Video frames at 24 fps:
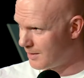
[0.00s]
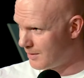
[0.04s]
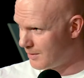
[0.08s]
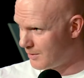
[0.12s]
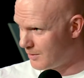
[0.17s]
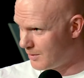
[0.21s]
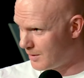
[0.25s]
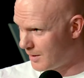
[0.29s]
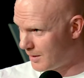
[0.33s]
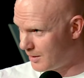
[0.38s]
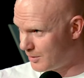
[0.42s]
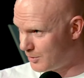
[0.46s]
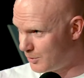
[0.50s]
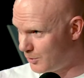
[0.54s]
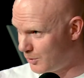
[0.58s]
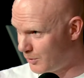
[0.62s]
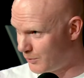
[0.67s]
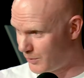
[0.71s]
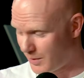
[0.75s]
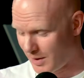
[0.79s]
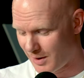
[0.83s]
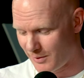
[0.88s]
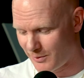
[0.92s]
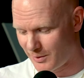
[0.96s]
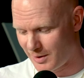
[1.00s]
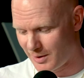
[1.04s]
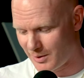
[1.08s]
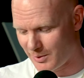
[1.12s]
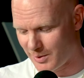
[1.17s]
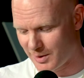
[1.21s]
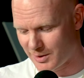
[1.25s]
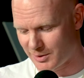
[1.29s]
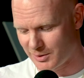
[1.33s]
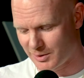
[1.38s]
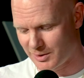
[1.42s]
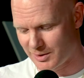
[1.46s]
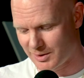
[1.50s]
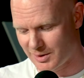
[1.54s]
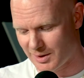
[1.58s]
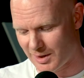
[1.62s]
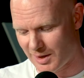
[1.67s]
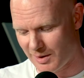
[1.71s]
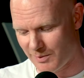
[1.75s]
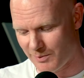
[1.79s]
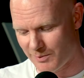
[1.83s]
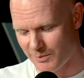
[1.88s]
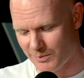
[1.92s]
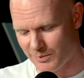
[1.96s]
Let us know if you have any questions.
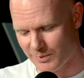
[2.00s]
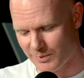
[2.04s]
Um,